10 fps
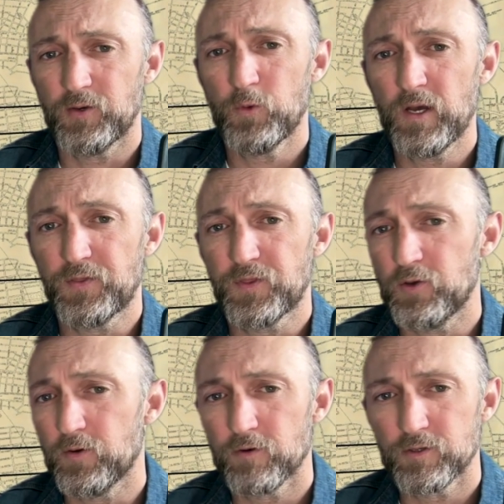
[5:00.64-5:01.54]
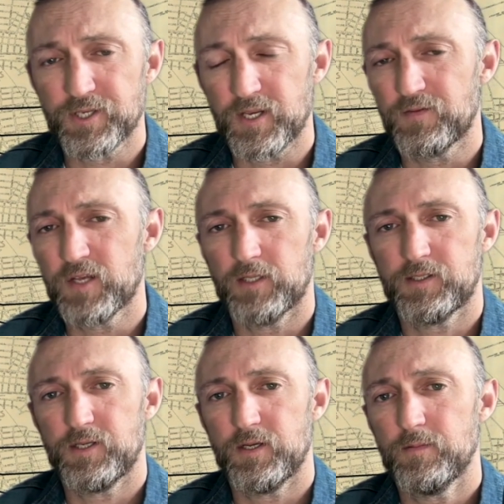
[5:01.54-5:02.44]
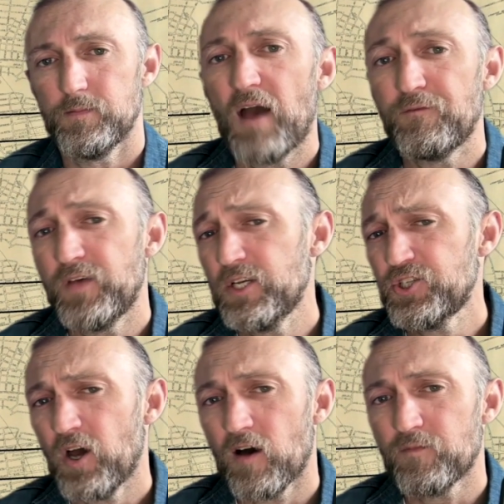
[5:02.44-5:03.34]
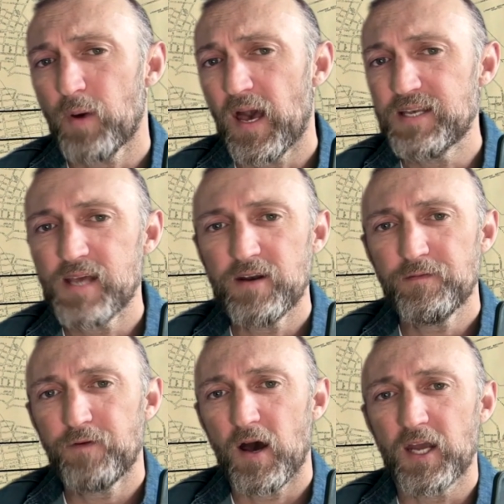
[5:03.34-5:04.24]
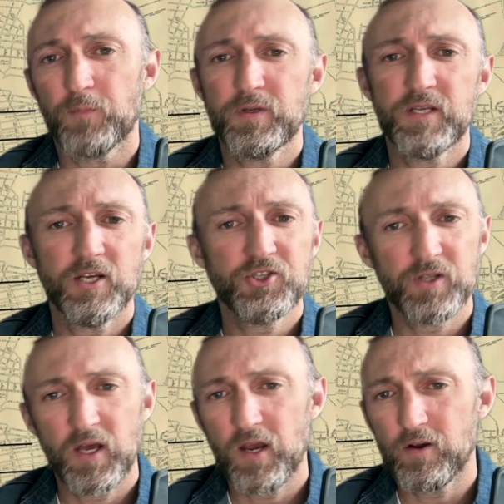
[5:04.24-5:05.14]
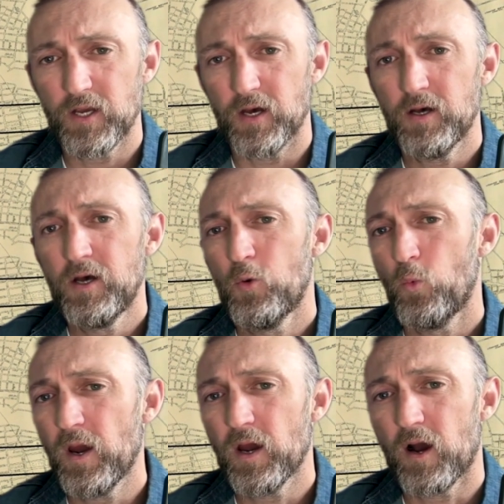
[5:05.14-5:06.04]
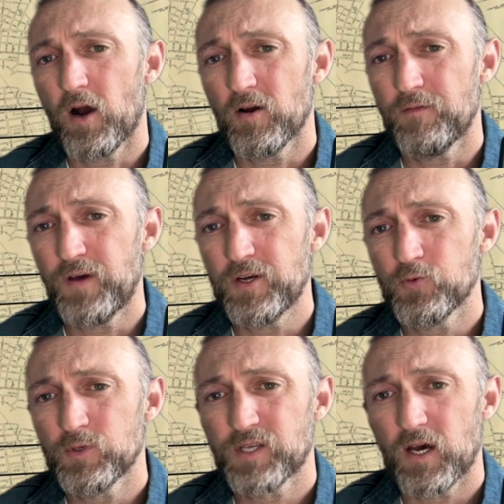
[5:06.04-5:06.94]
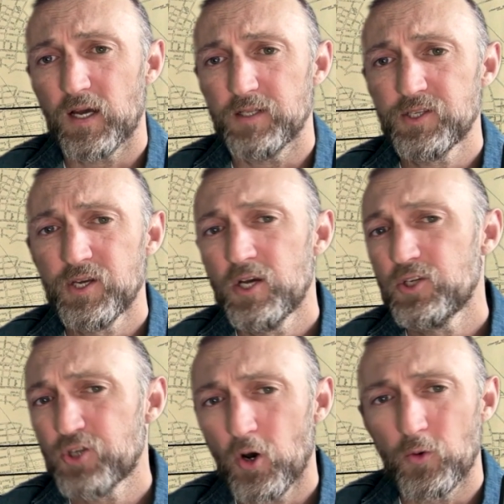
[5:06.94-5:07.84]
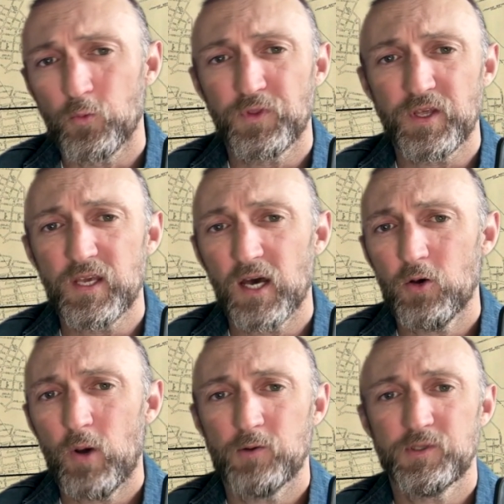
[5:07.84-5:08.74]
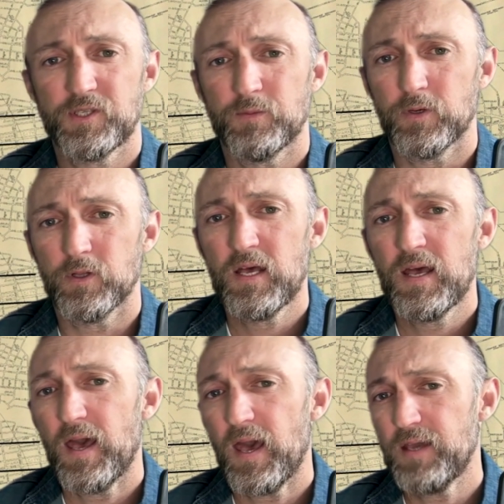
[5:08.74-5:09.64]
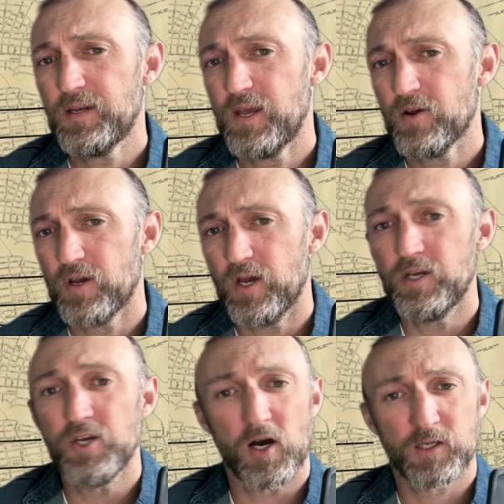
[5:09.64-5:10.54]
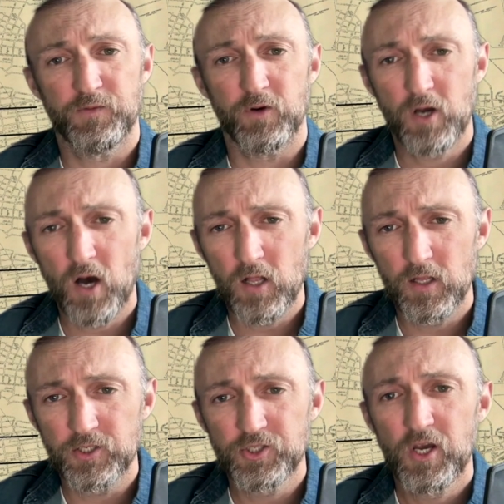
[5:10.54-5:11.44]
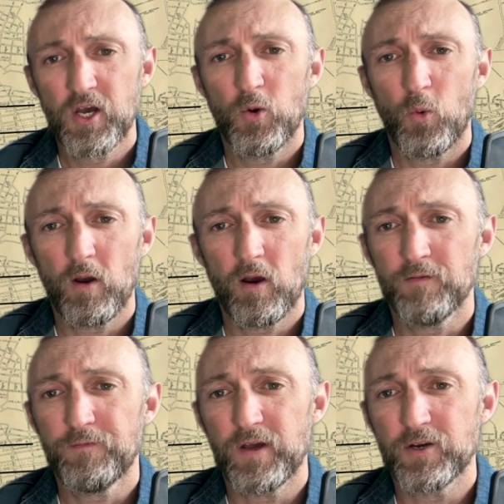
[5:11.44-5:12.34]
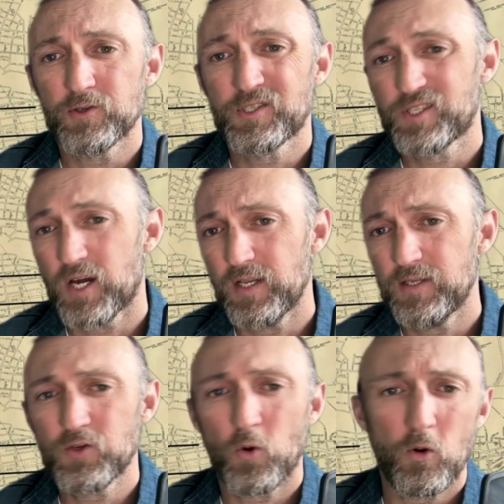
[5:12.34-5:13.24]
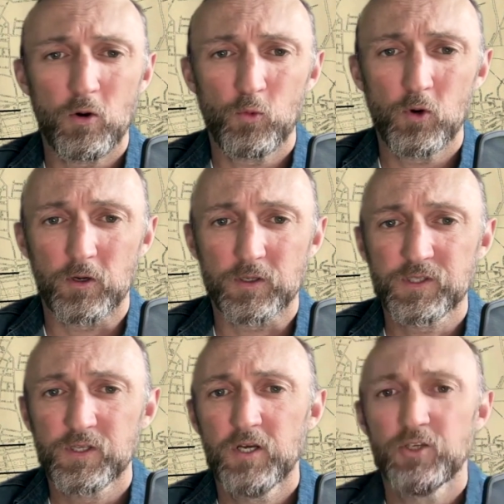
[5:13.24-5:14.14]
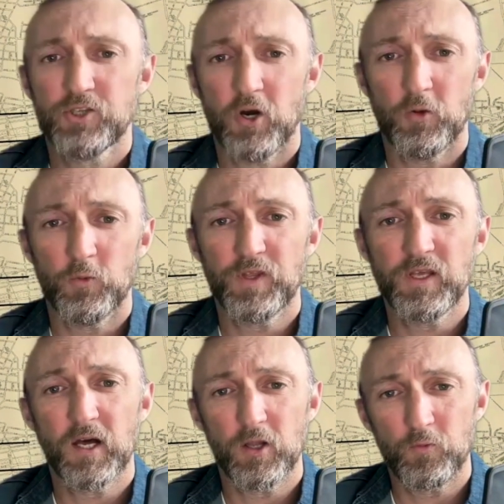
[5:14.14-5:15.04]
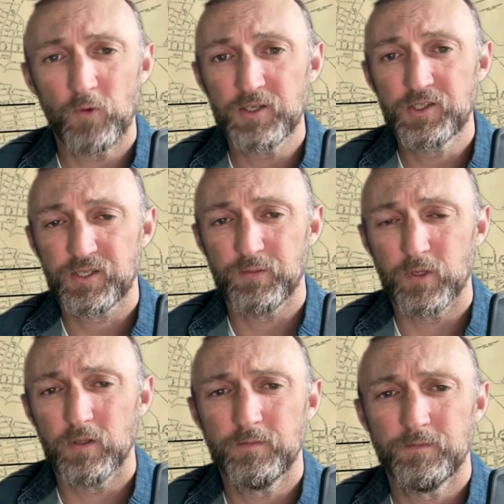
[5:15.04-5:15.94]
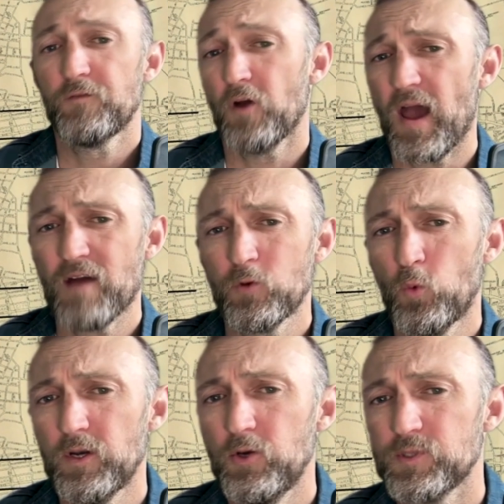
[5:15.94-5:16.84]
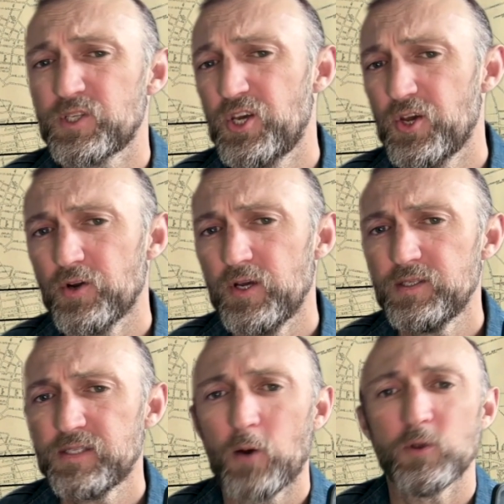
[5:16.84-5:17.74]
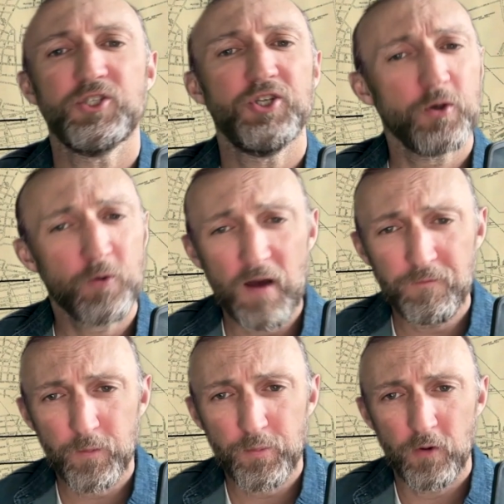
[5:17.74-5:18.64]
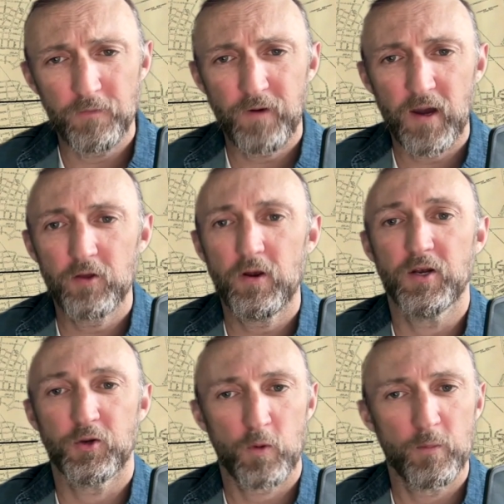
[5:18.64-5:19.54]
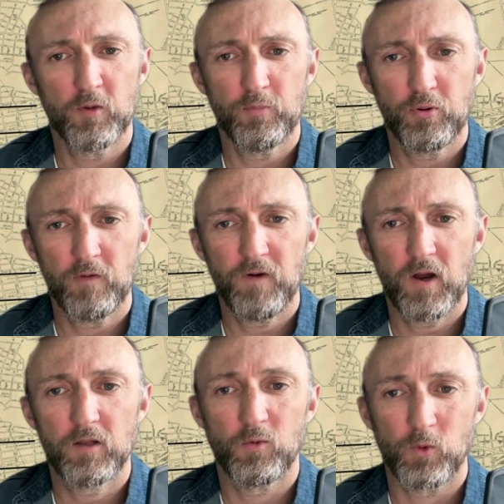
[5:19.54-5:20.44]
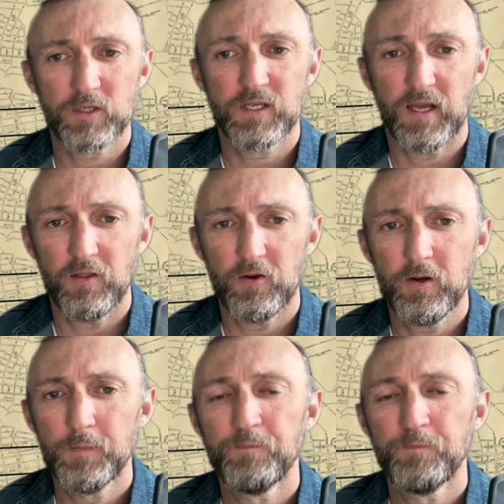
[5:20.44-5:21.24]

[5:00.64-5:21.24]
with the University of Tennessee. I finish off by identifying a potential area where our offender resides, shown with the yellow house symbol, and an area in Knoxville College where our offender studies or works, shown with the yellow wrench symbol. For everyone who is curious how a geographic profiler and criminal profiler work together,